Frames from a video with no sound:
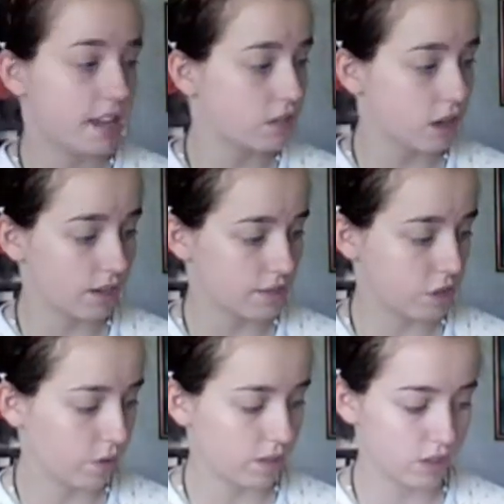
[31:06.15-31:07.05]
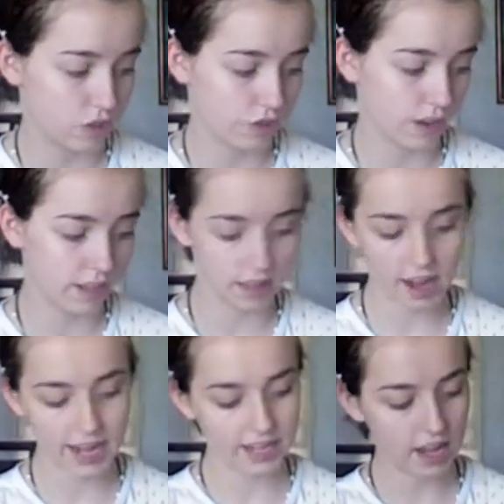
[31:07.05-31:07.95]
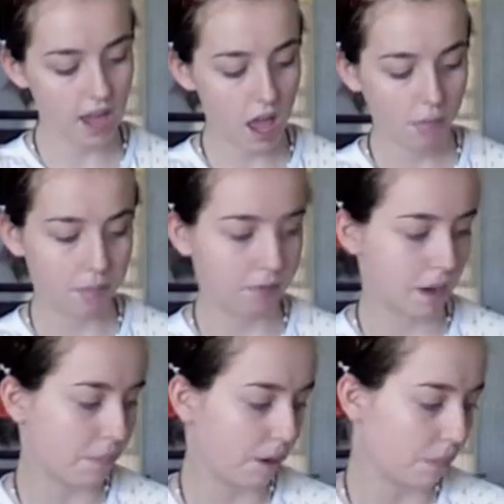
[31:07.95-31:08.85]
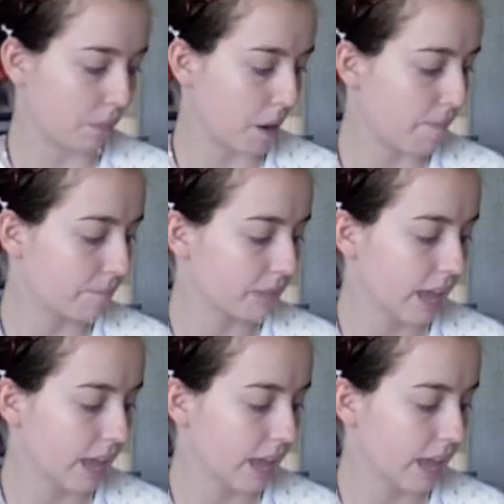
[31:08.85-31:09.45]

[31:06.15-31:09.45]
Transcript: It's called Sewing in a Straight Line by Brett Barbara,